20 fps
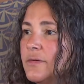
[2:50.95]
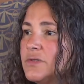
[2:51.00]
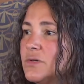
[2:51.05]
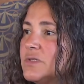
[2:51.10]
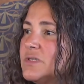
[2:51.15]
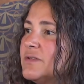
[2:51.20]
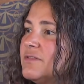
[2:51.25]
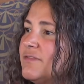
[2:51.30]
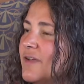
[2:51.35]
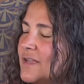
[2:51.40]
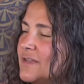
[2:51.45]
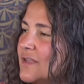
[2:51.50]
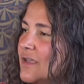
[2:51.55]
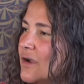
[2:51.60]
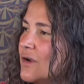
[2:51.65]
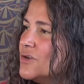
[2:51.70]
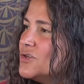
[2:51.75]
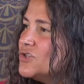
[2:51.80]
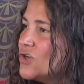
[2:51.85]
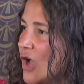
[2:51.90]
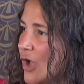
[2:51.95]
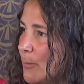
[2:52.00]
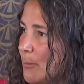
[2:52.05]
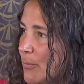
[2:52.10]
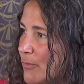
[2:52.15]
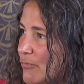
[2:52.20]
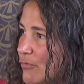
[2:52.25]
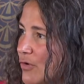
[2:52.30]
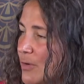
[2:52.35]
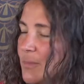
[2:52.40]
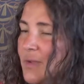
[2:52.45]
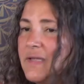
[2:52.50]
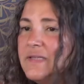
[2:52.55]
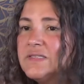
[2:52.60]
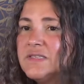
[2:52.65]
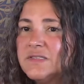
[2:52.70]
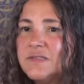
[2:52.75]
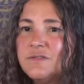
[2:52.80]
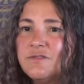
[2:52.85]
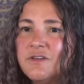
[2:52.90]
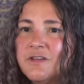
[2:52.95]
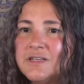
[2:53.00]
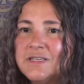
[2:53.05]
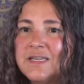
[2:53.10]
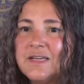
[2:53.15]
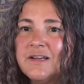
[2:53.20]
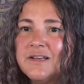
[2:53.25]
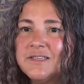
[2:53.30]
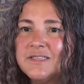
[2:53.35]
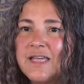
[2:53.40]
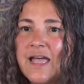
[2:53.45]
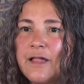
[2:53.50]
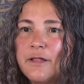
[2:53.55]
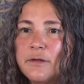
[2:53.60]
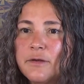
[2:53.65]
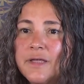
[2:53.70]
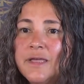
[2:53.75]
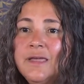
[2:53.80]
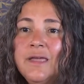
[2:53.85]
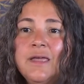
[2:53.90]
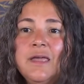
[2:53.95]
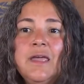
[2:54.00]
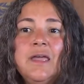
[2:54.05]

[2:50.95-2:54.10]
So it's affecting our job performance, it's affecting our salary.